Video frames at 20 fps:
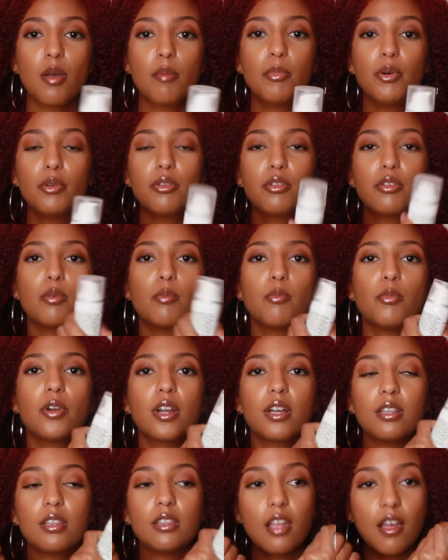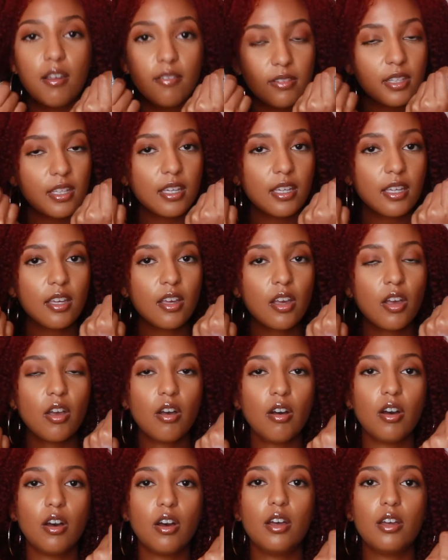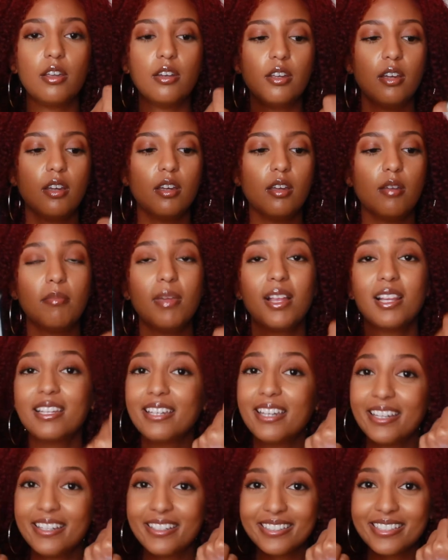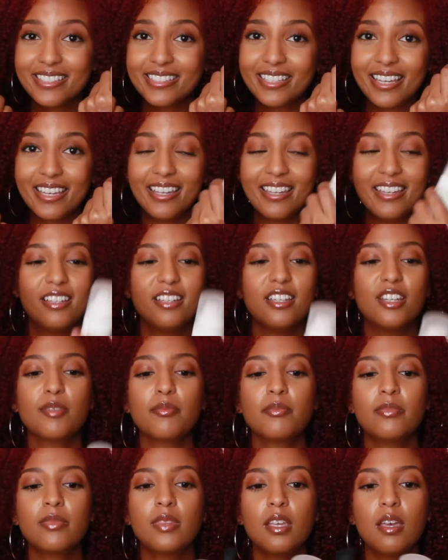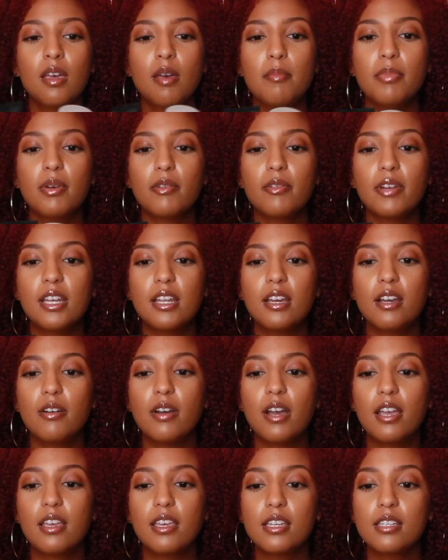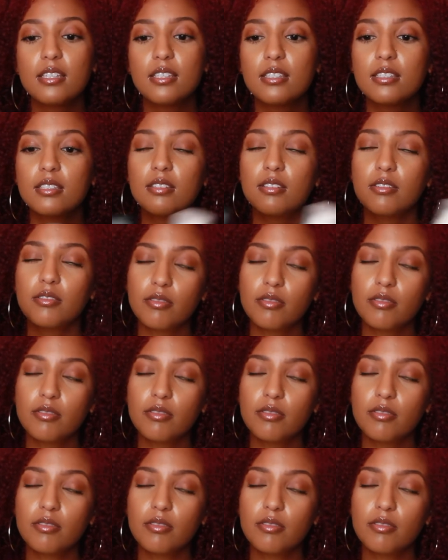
Both of them work lovely on melanated skin. But right now, I guess,